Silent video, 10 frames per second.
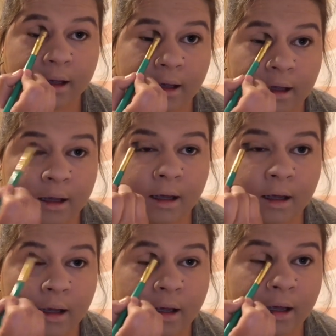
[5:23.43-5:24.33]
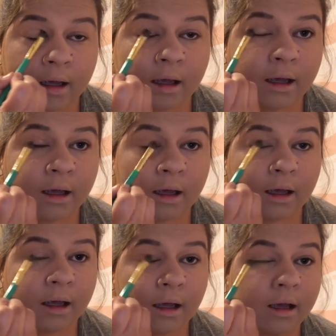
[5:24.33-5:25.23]

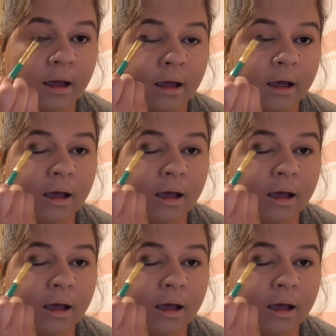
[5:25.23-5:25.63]
Nobody speaks.